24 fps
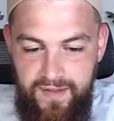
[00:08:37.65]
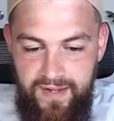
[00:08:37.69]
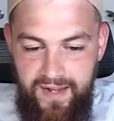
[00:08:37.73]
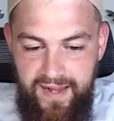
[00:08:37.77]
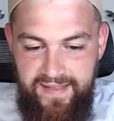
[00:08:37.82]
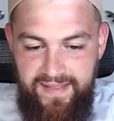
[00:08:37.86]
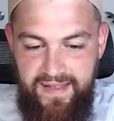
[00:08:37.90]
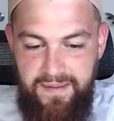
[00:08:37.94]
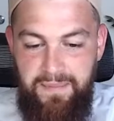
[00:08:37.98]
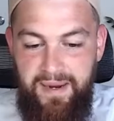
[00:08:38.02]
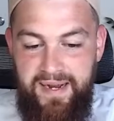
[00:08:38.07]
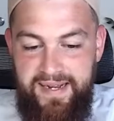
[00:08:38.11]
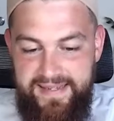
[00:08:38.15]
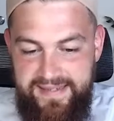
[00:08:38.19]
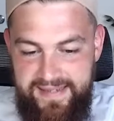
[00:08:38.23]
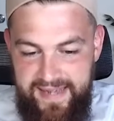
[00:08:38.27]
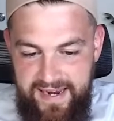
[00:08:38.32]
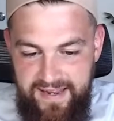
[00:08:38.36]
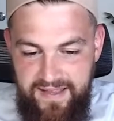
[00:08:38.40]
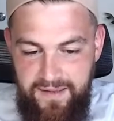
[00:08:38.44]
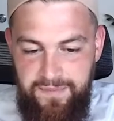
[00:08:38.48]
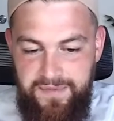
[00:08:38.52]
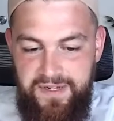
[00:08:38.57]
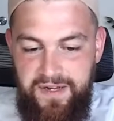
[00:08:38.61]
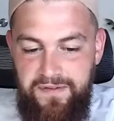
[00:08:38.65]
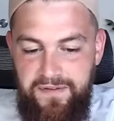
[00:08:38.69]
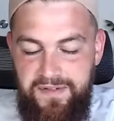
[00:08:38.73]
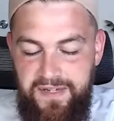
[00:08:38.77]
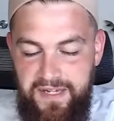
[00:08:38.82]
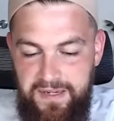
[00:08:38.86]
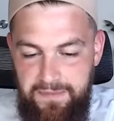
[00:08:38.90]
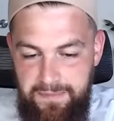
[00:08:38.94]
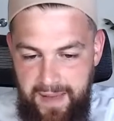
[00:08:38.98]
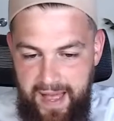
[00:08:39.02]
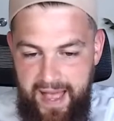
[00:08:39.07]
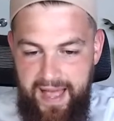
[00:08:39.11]
And they might say to themselves
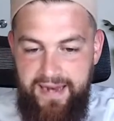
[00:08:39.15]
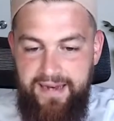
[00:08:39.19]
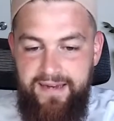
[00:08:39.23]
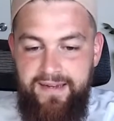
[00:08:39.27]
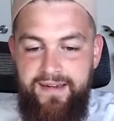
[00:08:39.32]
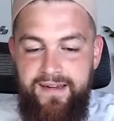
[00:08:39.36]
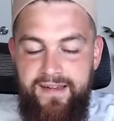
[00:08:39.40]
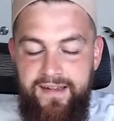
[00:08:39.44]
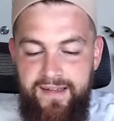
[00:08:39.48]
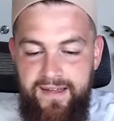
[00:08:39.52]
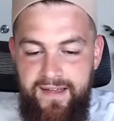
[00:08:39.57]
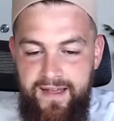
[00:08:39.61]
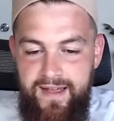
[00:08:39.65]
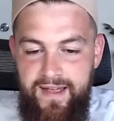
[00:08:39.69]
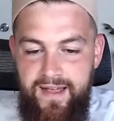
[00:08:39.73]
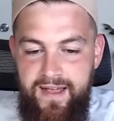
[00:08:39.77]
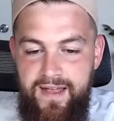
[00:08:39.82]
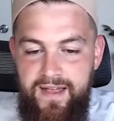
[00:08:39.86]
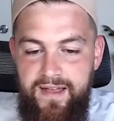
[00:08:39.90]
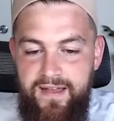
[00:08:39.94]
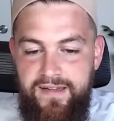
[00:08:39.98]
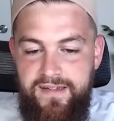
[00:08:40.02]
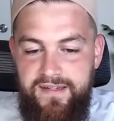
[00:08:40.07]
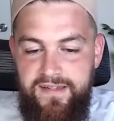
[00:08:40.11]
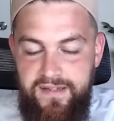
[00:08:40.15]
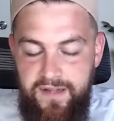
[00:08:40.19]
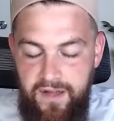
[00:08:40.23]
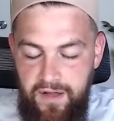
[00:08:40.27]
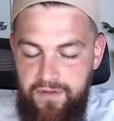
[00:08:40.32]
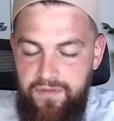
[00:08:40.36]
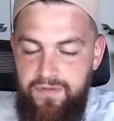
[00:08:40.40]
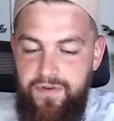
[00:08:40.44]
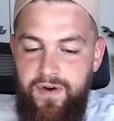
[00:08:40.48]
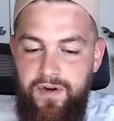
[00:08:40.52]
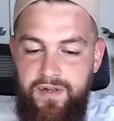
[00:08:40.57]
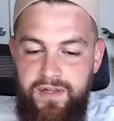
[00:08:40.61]
like, man,
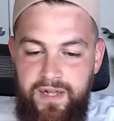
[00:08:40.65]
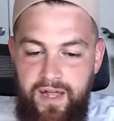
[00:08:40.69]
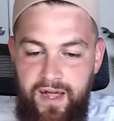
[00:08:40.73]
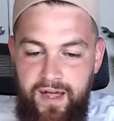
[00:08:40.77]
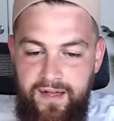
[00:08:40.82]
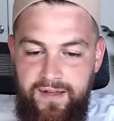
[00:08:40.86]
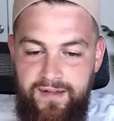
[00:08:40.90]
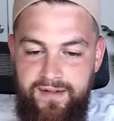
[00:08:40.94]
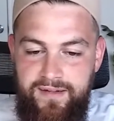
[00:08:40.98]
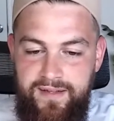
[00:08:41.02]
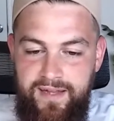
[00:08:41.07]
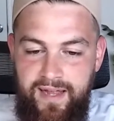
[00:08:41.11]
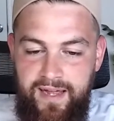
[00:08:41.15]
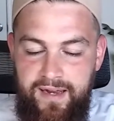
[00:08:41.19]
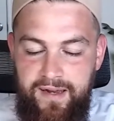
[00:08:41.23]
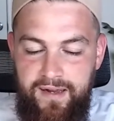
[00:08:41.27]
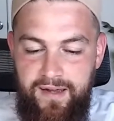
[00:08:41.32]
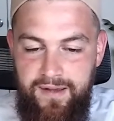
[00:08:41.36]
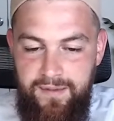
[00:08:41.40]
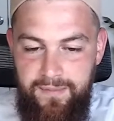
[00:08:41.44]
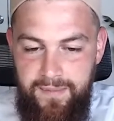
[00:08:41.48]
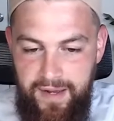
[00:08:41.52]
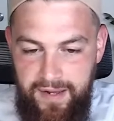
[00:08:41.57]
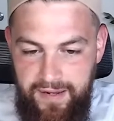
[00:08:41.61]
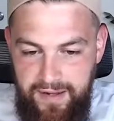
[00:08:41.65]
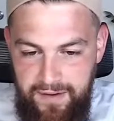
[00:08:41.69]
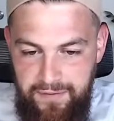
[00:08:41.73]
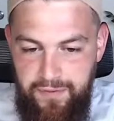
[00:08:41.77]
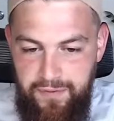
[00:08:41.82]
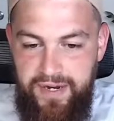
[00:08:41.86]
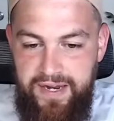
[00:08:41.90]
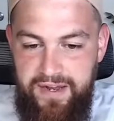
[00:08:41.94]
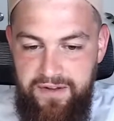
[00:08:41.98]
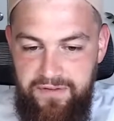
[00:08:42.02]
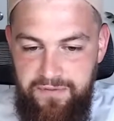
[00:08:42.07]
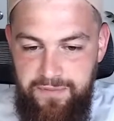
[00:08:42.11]
astaghfirullah, like, may Allah
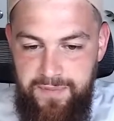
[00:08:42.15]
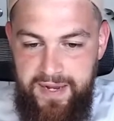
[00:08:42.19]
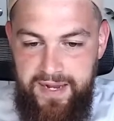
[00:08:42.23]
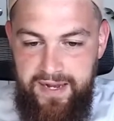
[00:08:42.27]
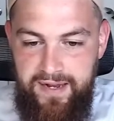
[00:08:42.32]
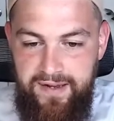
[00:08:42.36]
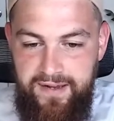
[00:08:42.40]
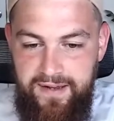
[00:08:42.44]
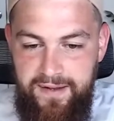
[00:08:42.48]
forgive me.